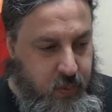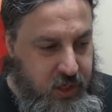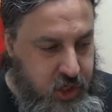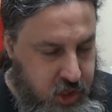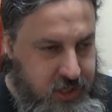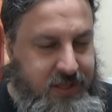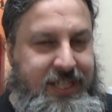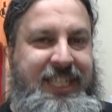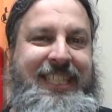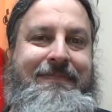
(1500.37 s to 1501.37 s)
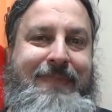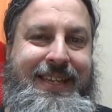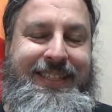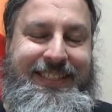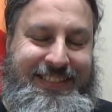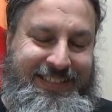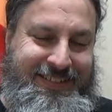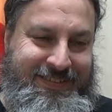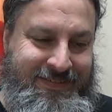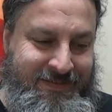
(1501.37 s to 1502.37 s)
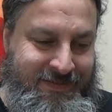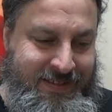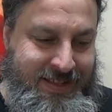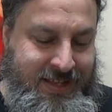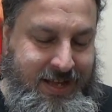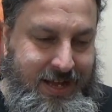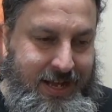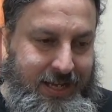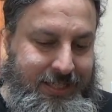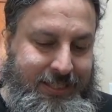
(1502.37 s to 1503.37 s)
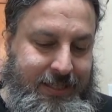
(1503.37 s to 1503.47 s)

we shouldn't dismiss uh,